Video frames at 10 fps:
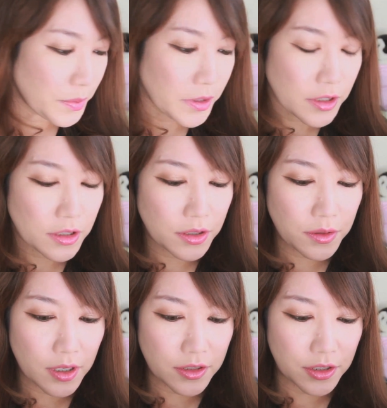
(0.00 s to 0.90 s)
we're gonna
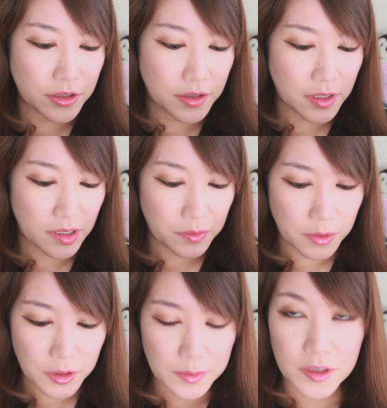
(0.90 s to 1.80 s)
go on to the second
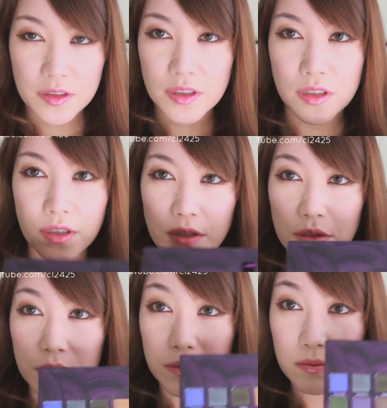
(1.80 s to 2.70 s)
row. I'm just gonna
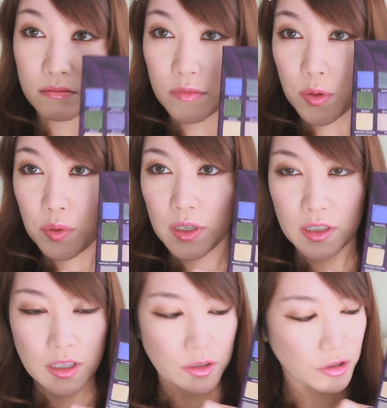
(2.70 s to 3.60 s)

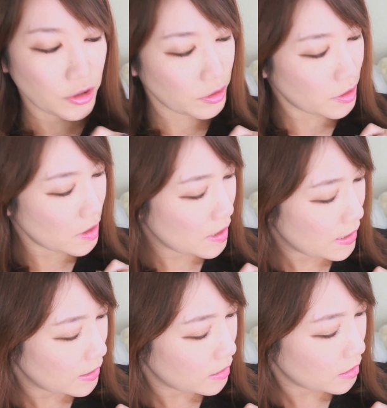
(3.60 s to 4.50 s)
quickly introduce you
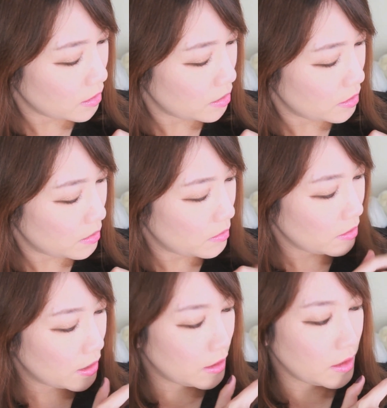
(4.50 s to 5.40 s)
guys to,
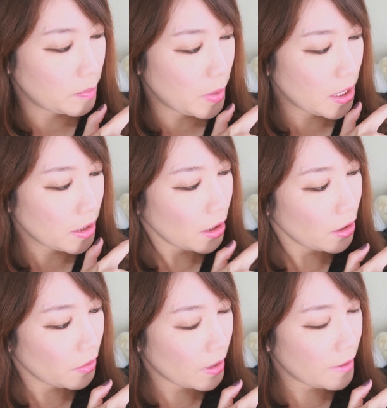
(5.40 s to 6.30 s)
this is
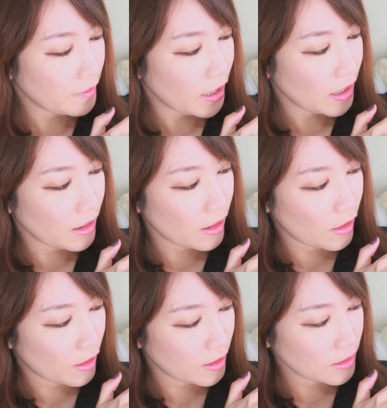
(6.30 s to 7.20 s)
Bender, Gravity,
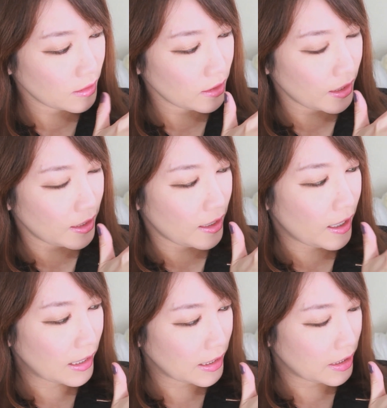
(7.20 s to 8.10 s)
Lost, and
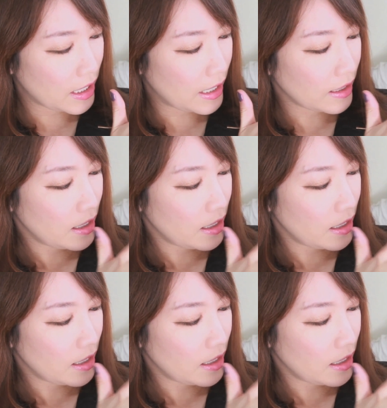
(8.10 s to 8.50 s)
Hijack.